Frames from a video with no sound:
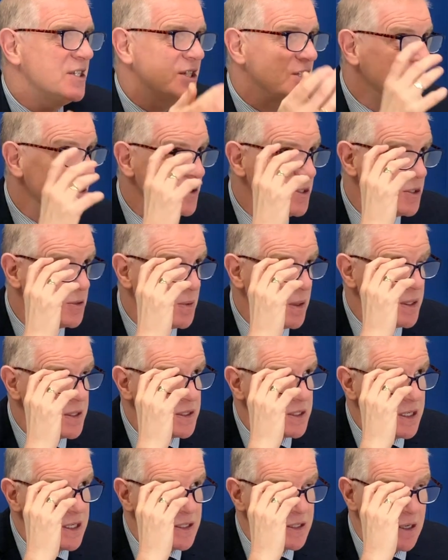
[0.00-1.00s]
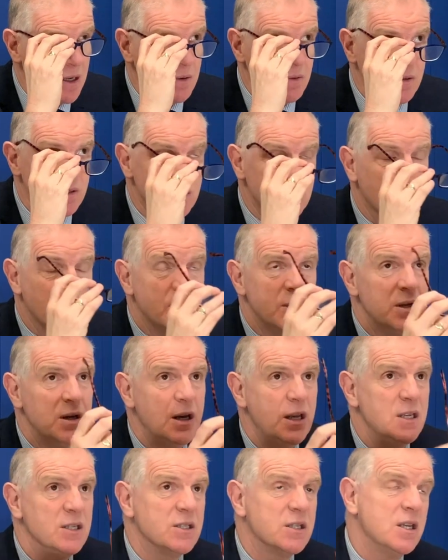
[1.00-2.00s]
issues as well, isn't it? So
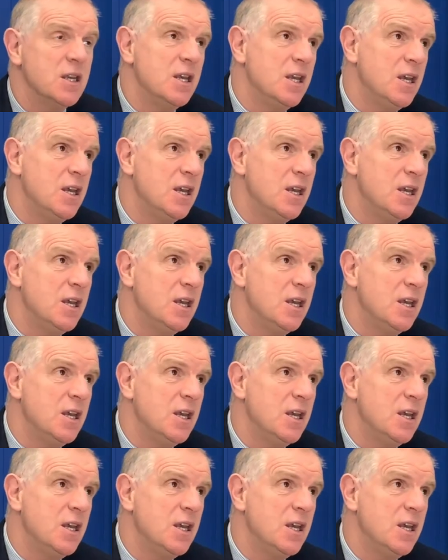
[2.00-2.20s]
it's